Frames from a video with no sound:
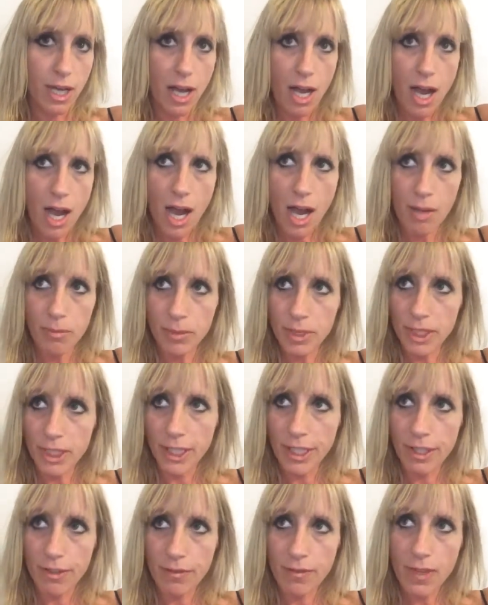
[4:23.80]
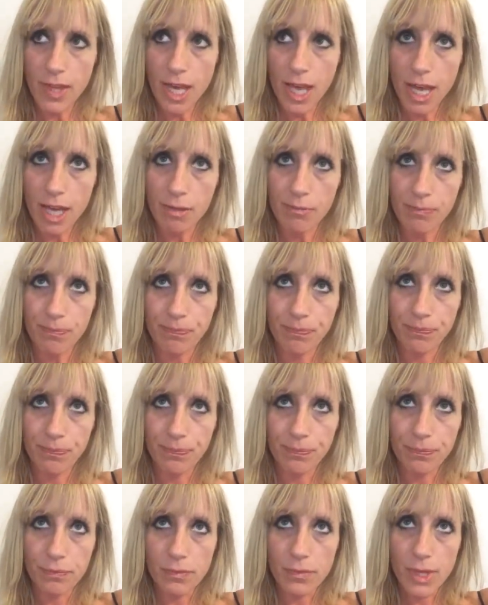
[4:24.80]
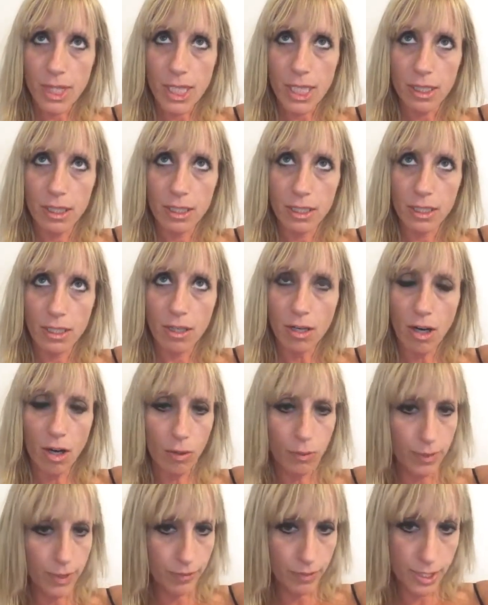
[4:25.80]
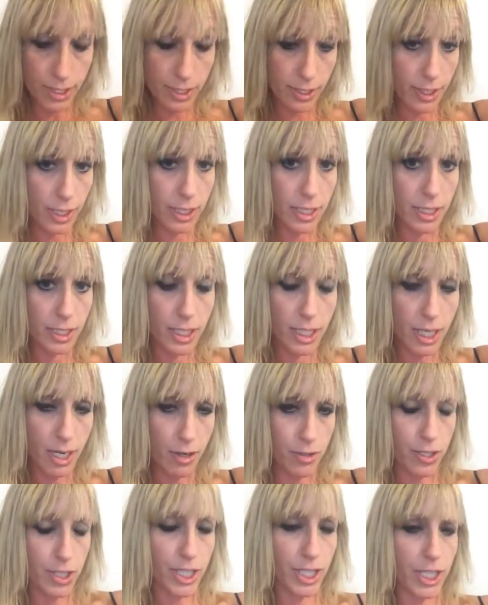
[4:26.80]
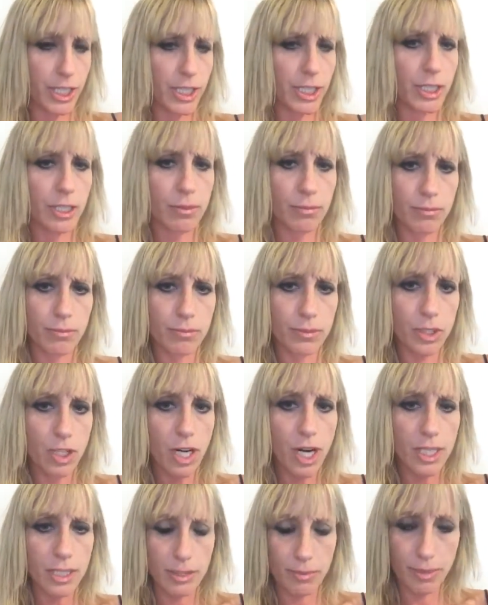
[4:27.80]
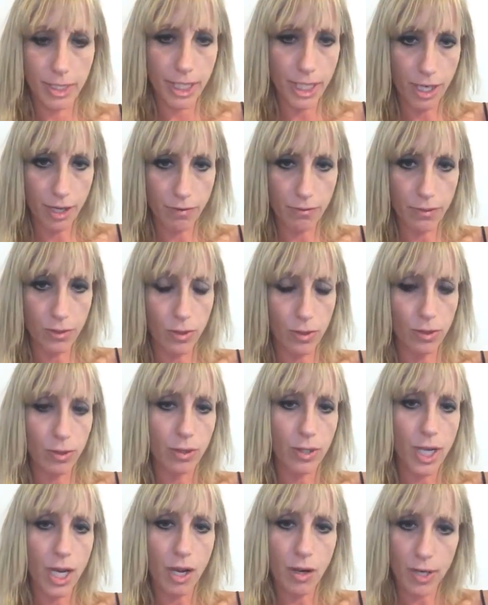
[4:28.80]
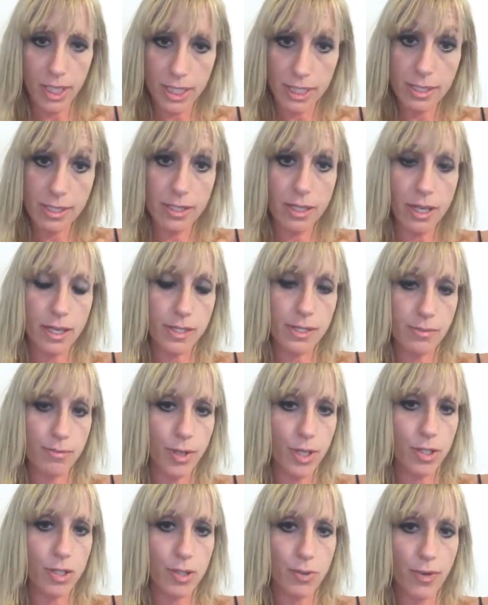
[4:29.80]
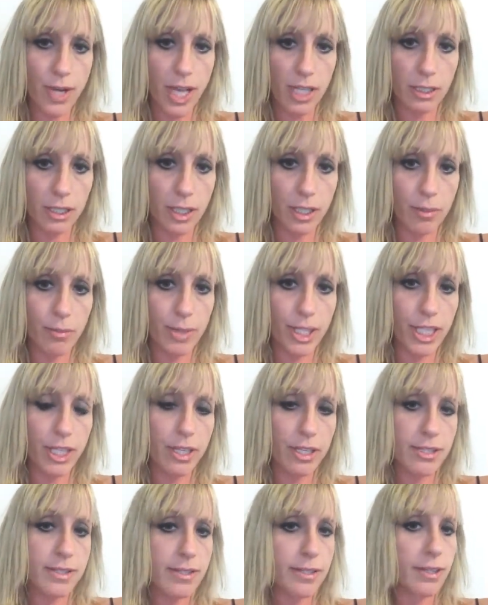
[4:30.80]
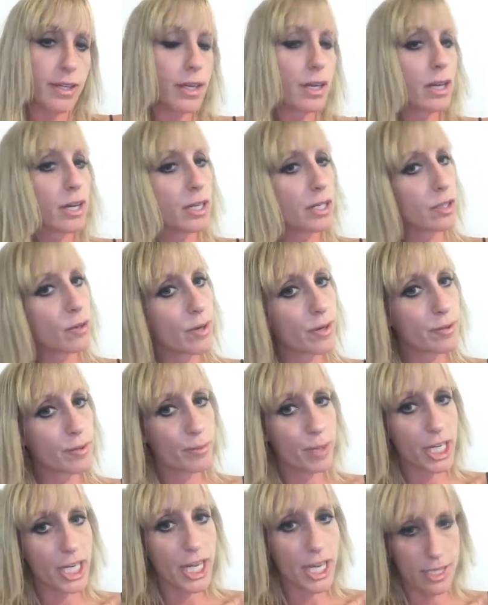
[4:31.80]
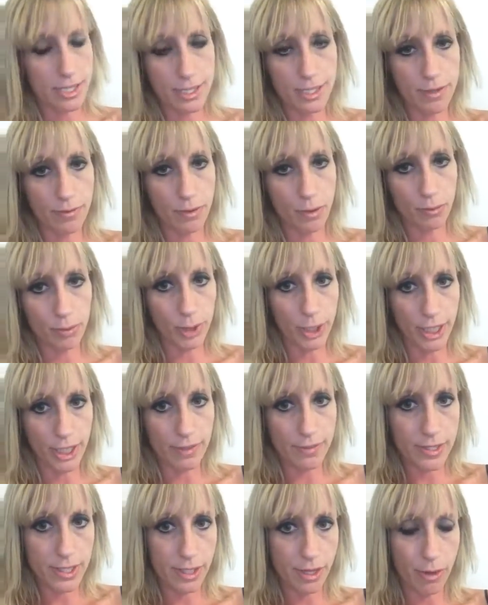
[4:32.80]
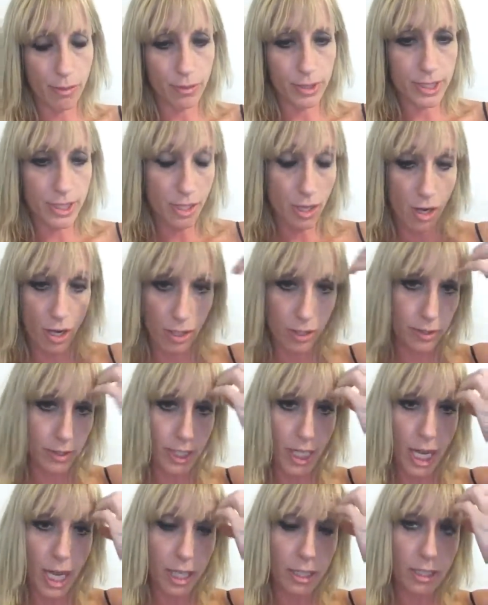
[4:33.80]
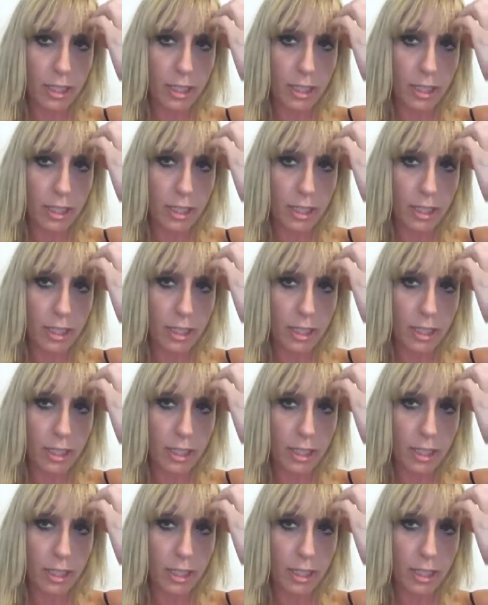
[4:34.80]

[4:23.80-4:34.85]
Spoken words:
I believe that all rivers lead to the ocean, and I'm trying to be careful how I discuss spirituality because I know everybody has different beliefs and I want to honor that.